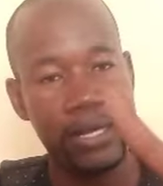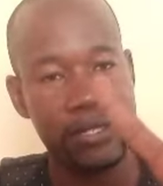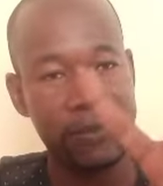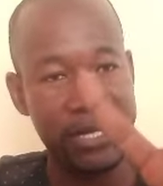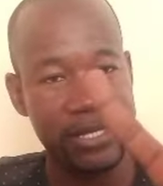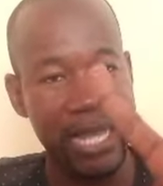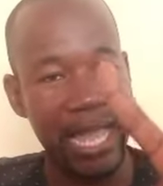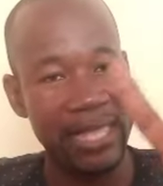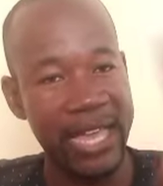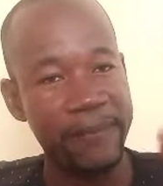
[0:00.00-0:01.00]
it must
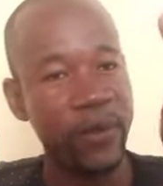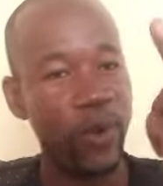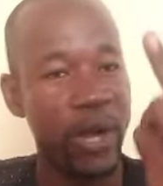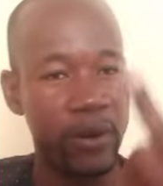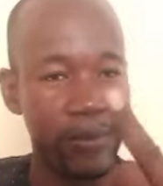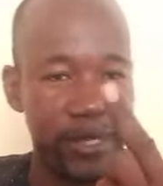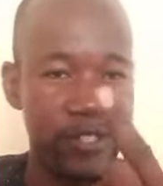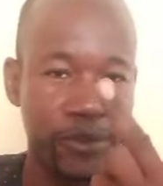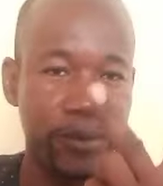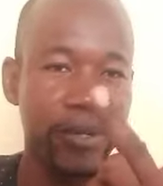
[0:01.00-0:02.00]
either be one of
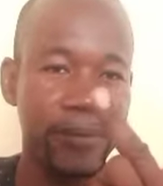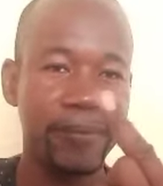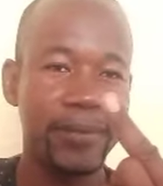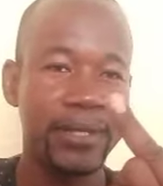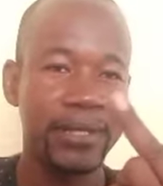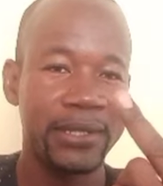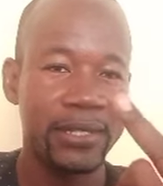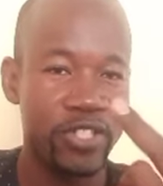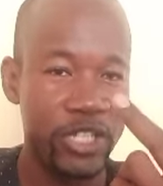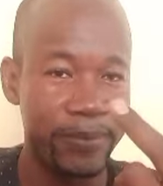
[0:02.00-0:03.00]
these two.
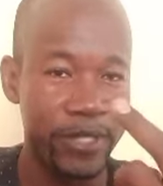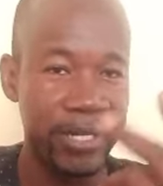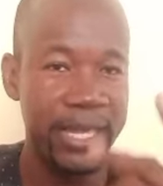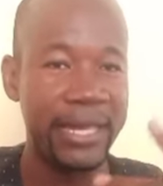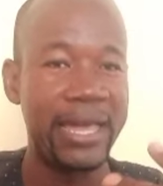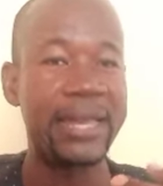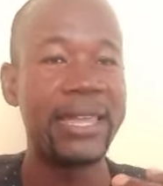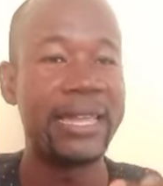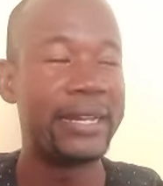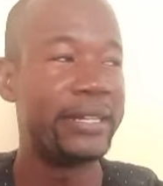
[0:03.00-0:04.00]
Subject in
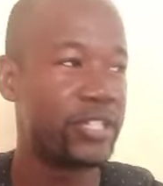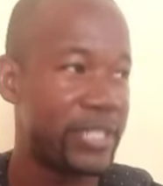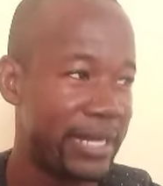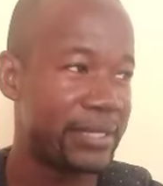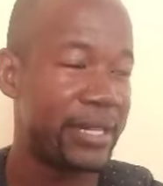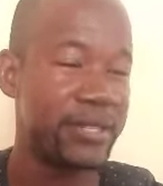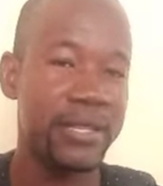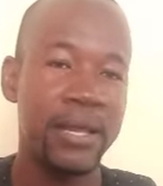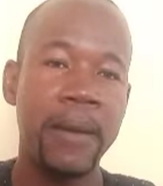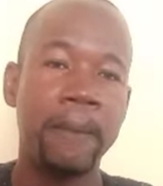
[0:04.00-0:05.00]
an English
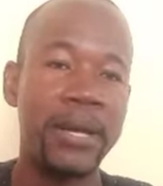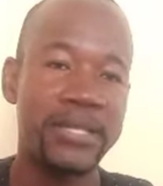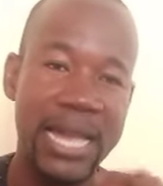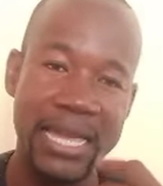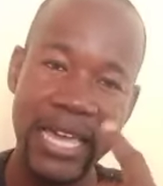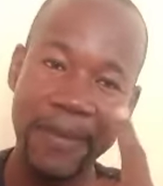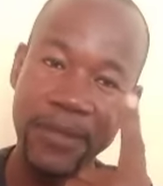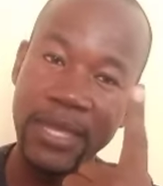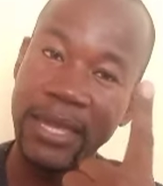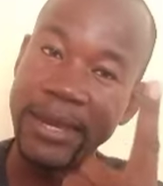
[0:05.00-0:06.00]
sentence must either
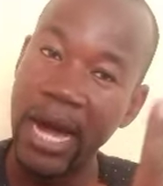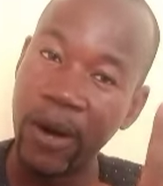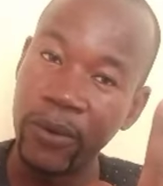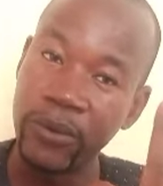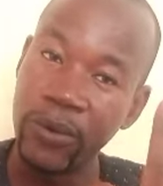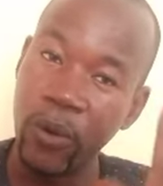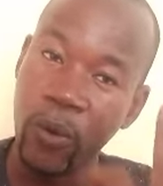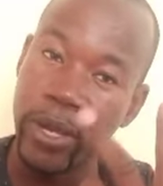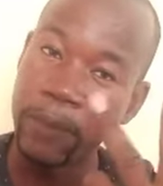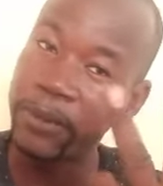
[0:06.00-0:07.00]
be a noun
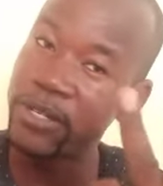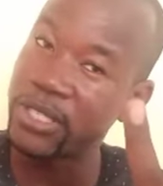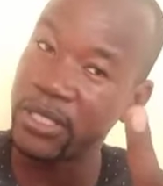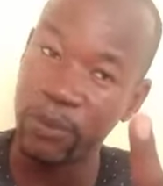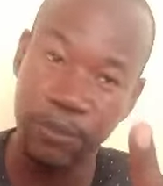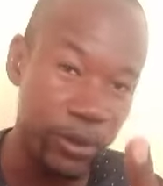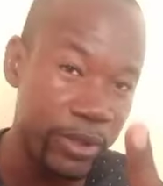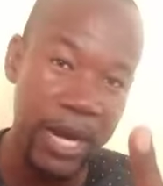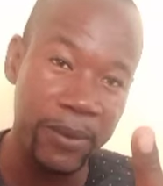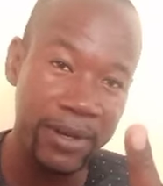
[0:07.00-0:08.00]
or a personal
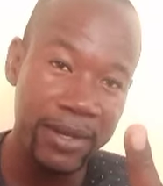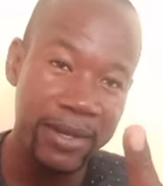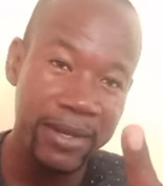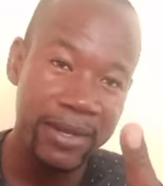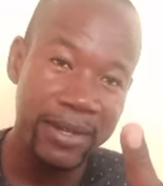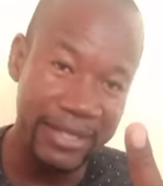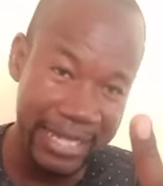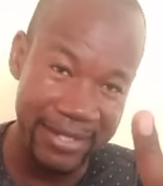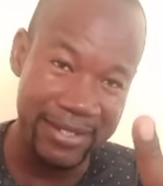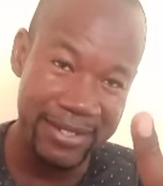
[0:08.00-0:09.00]
pronoun.
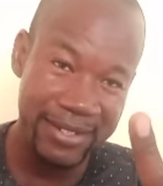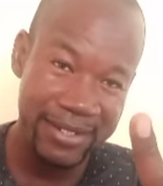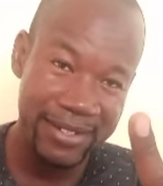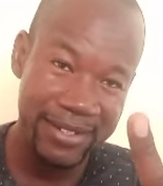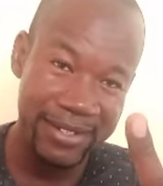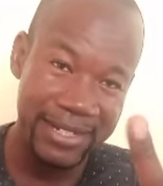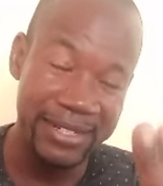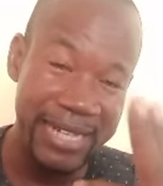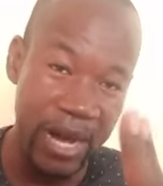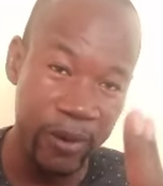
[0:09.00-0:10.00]
Yes,
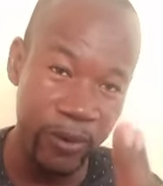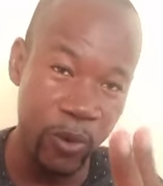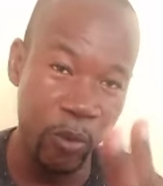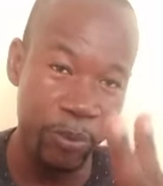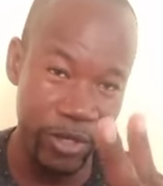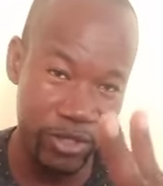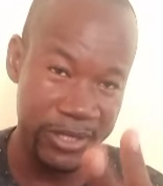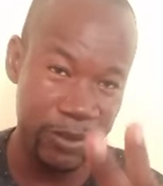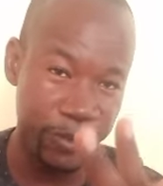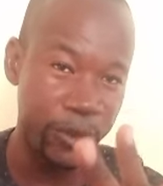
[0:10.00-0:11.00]
noun or
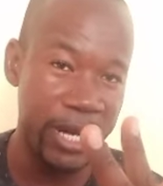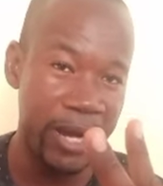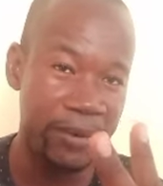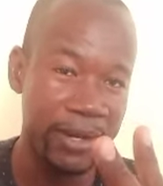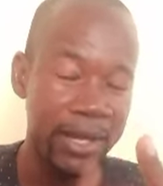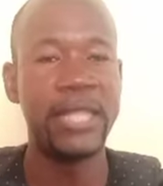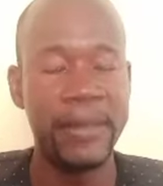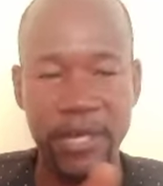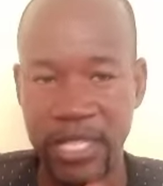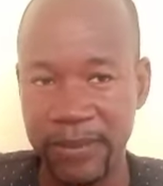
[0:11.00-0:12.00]
personal pronoun.
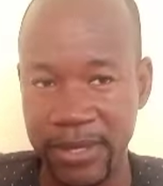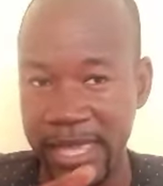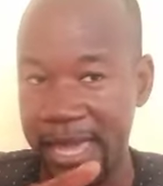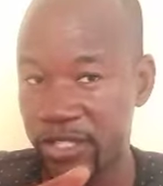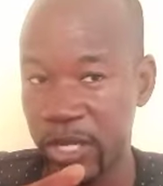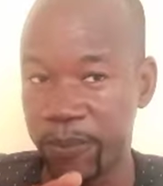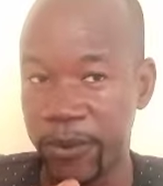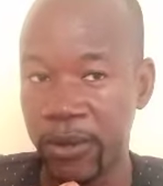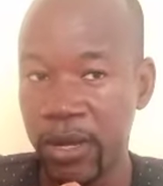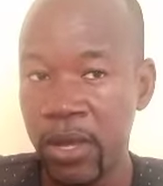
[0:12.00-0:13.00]
Let me give you the
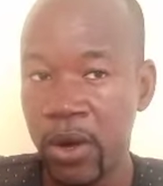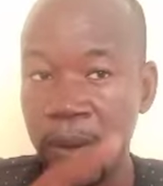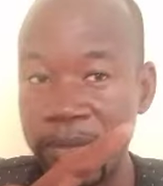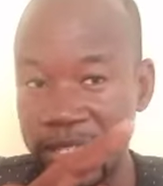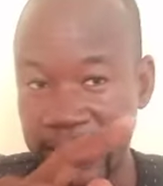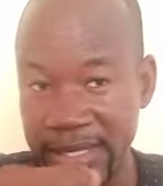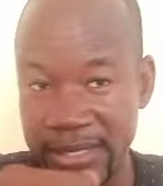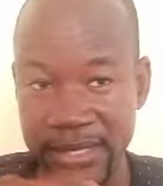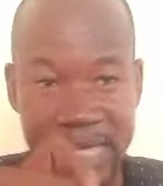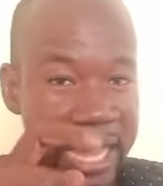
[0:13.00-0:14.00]
example of the
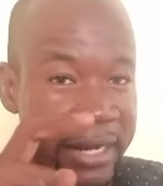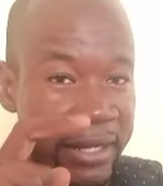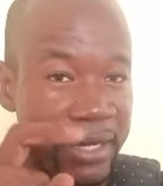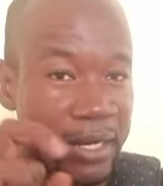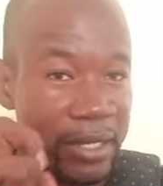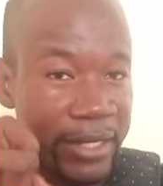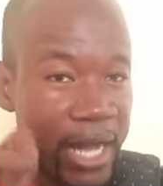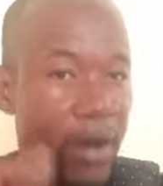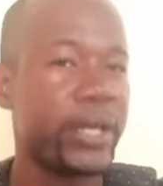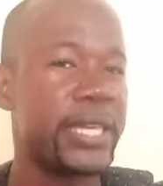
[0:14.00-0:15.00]
sentence I
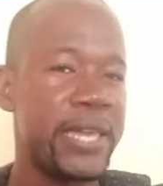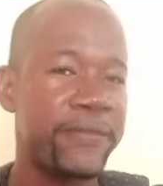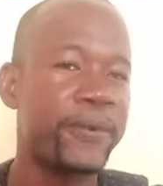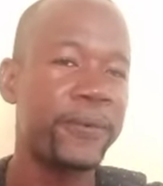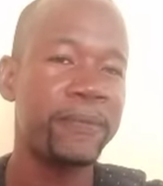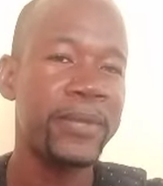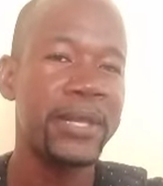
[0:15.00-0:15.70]
earlier on gave you.